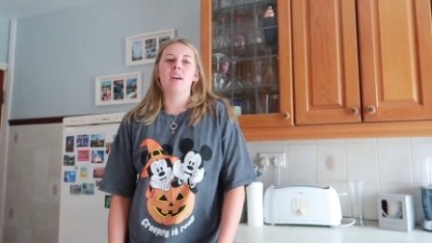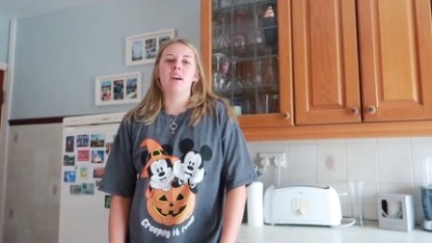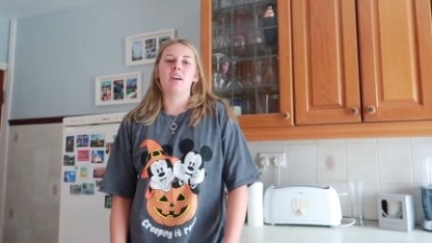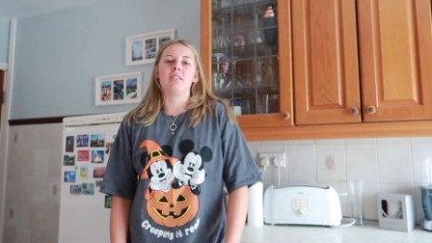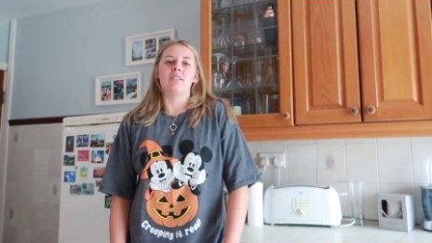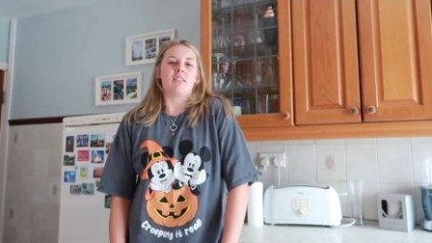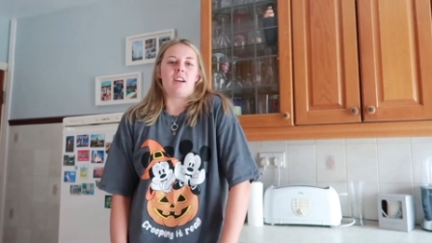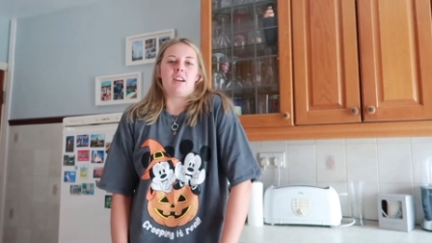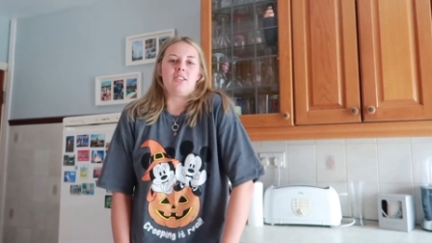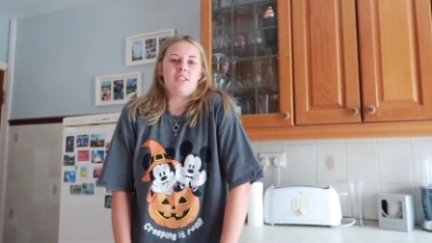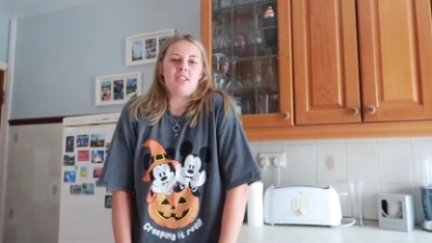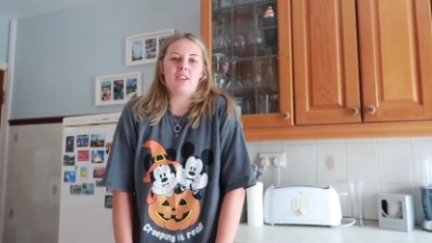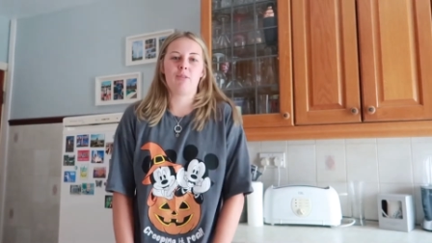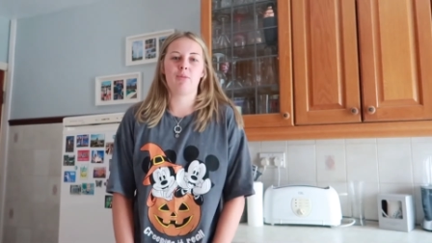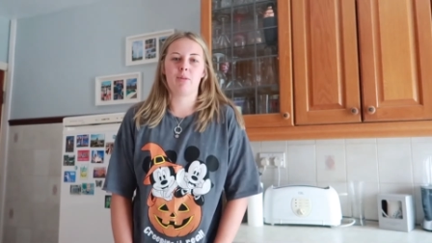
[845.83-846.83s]
I don't
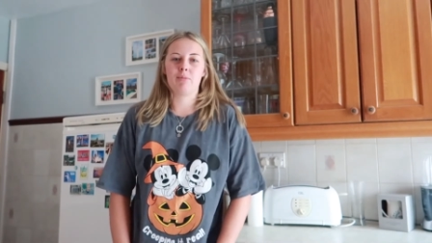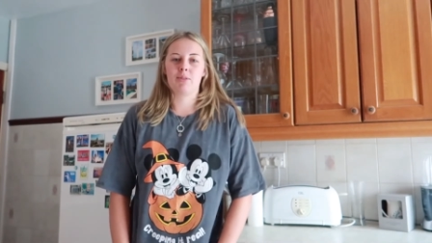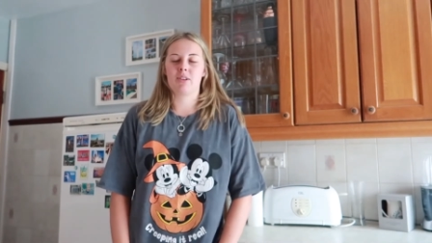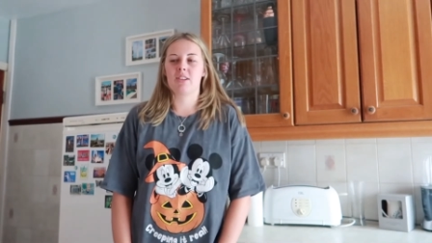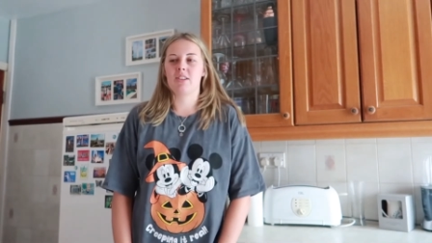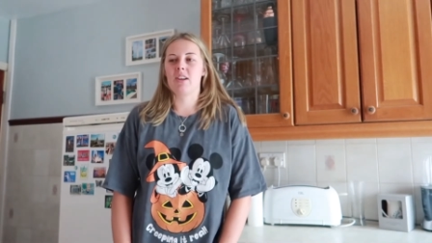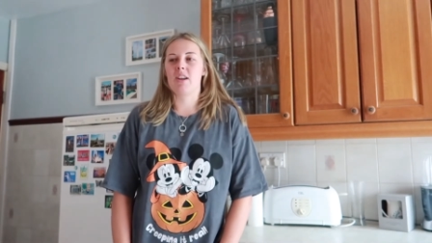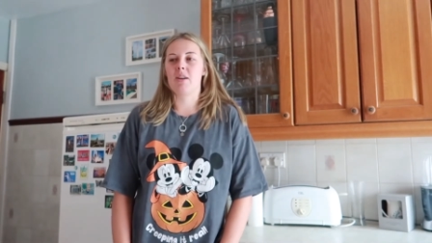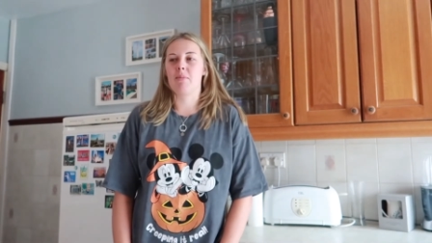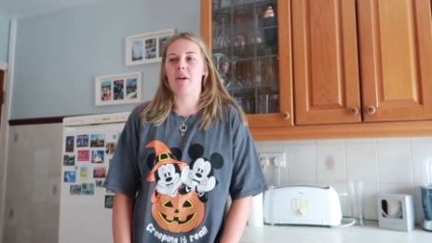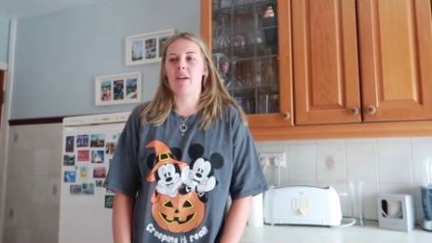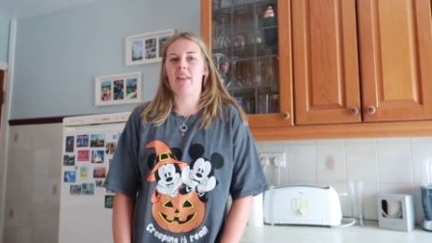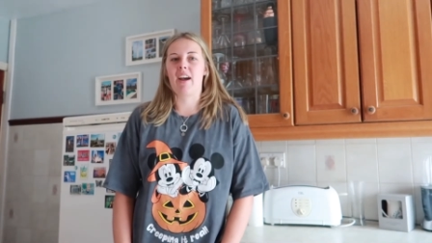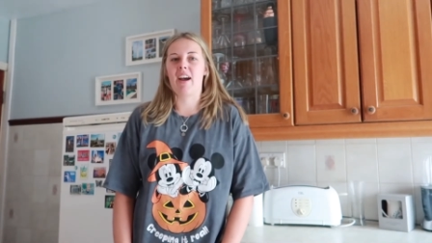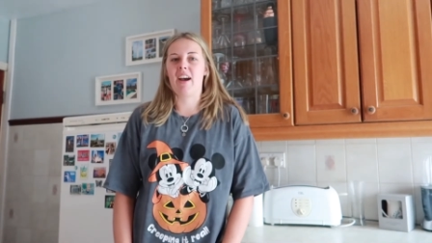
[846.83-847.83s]
actually know why I'm so excited
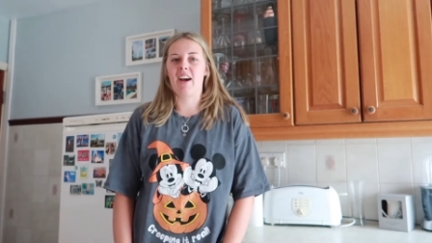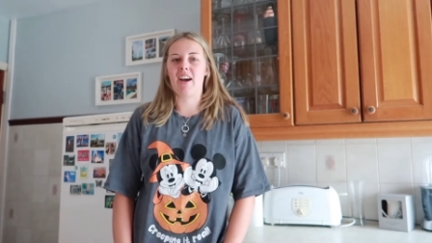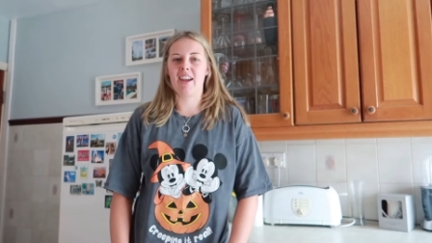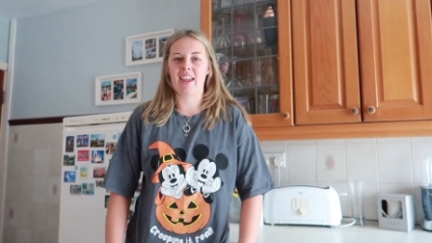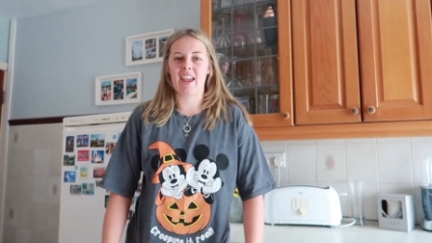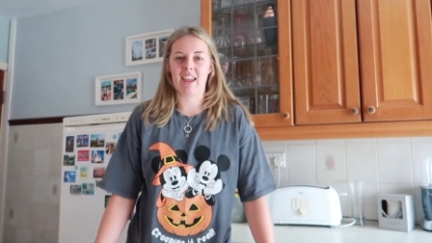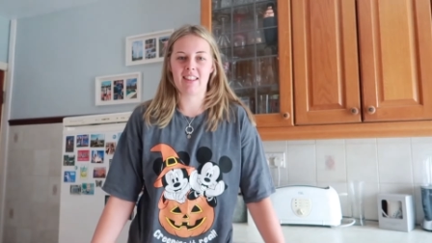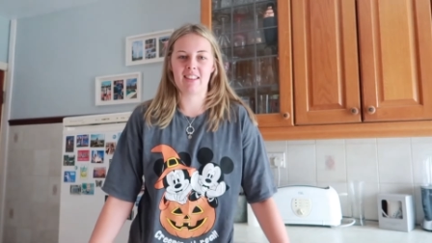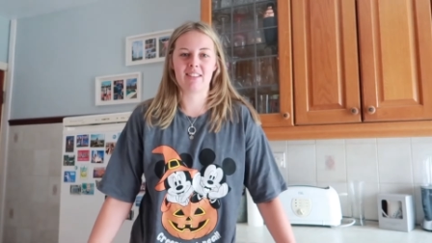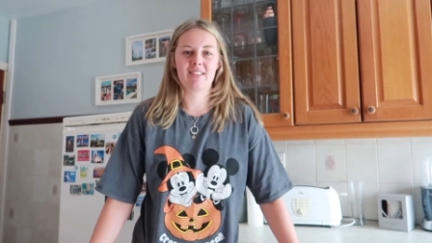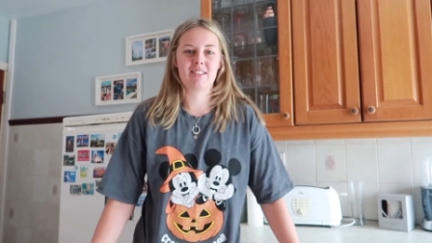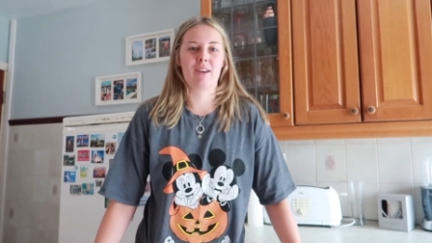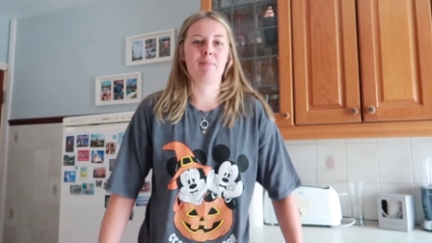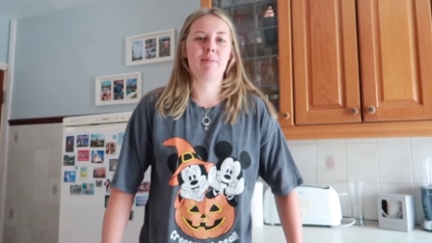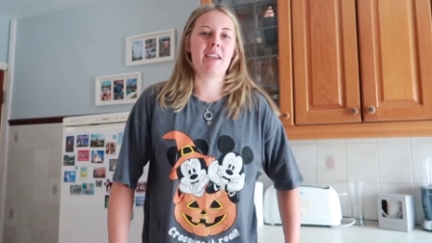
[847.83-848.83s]
about that. I hate this
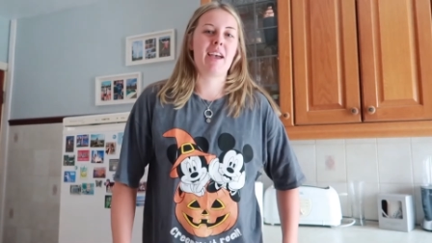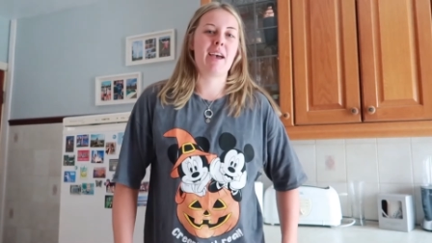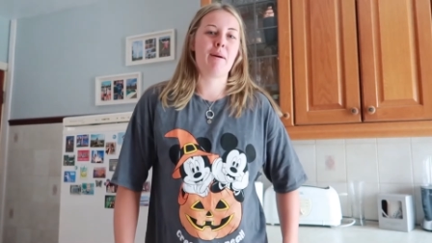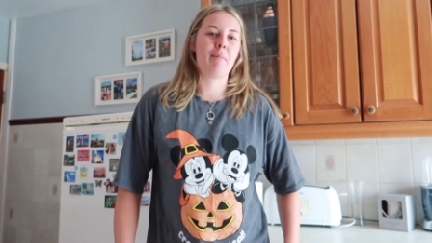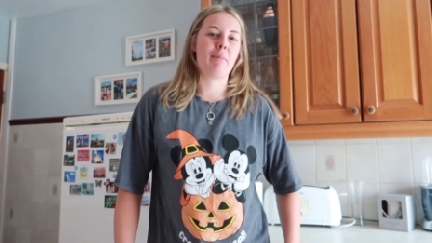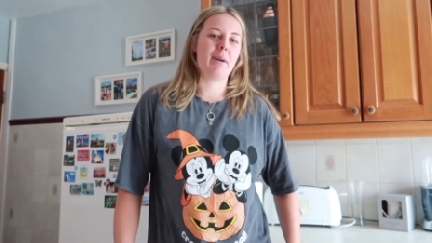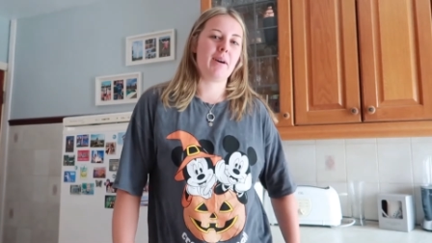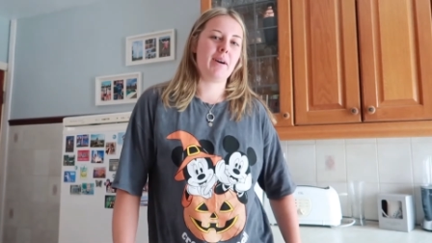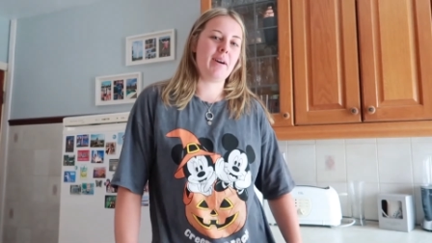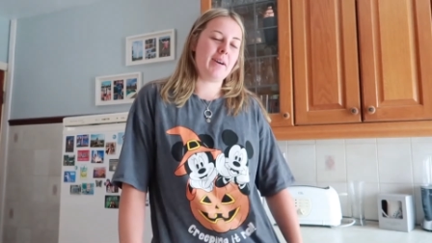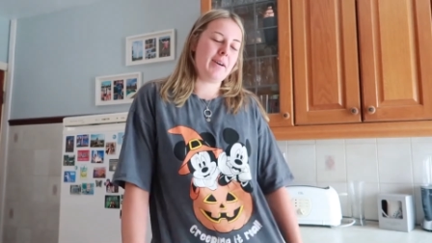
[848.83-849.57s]
time of year, but